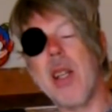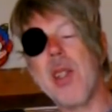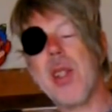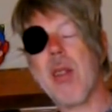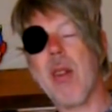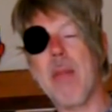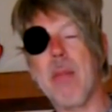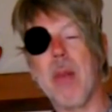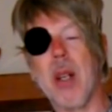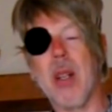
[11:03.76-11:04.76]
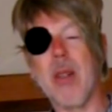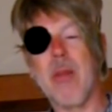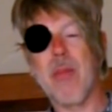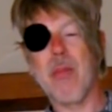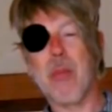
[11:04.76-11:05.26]
Instagram,
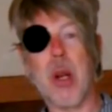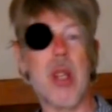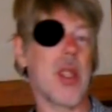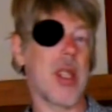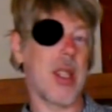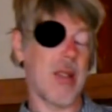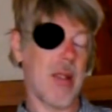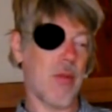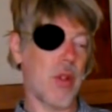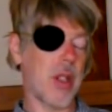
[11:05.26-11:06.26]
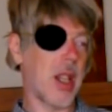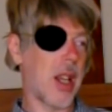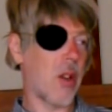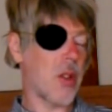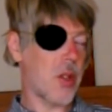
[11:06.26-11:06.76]
Precy, I've written
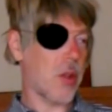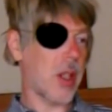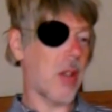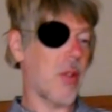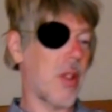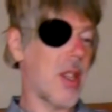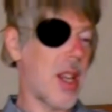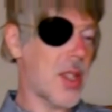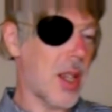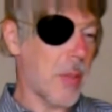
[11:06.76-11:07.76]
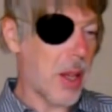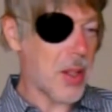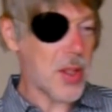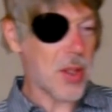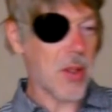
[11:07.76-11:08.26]
that article now, the essay about
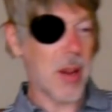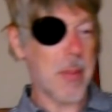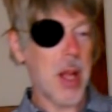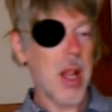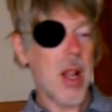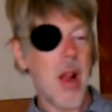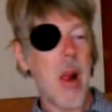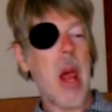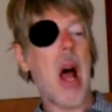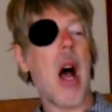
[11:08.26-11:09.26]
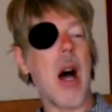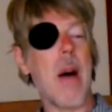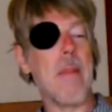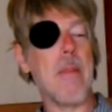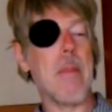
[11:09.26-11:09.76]
Instagram,
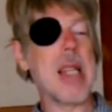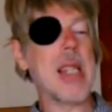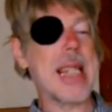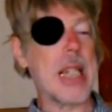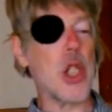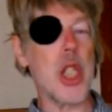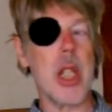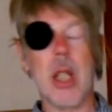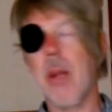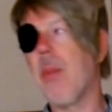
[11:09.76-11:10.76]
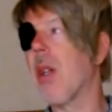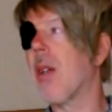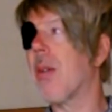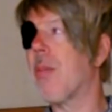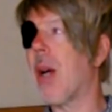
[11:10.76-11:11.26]
Instagenic,
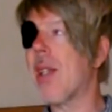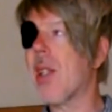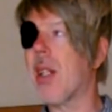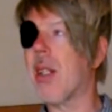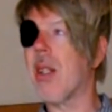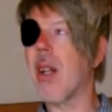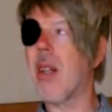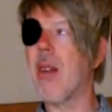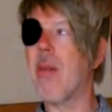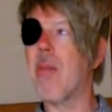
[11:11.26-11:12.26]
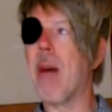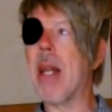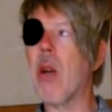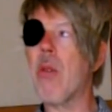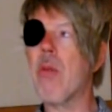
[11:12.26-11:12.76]
I said that
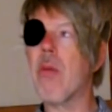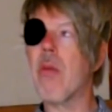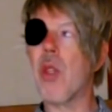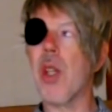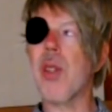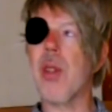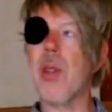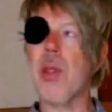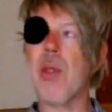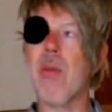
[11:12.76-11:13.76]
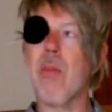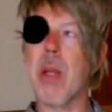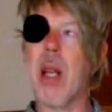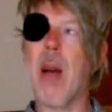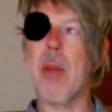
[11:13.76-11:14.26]
my own gestures
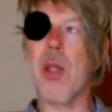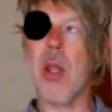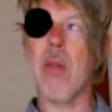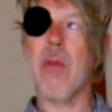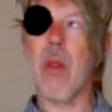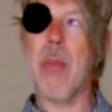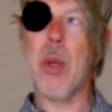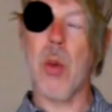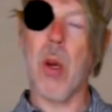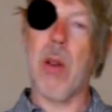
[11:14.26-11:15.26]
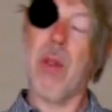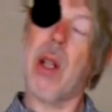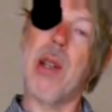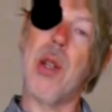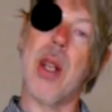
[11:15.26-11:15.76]
become a sort of repertoire of
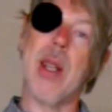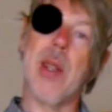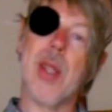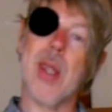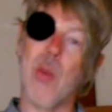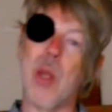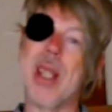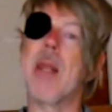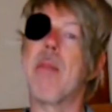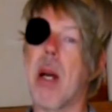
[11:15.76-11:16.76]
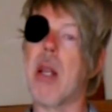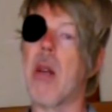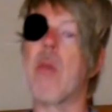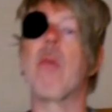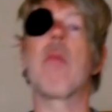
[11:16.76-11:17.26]
clichés within my
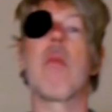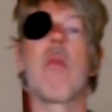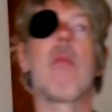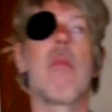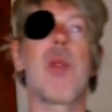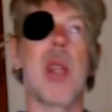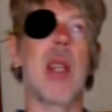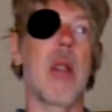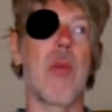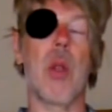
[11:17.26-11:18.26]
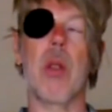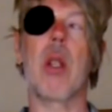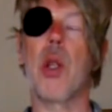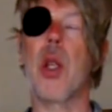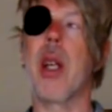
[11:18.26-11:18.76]
own standard of what a
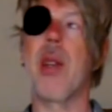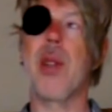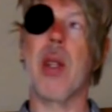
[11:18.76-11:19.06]
cliché is.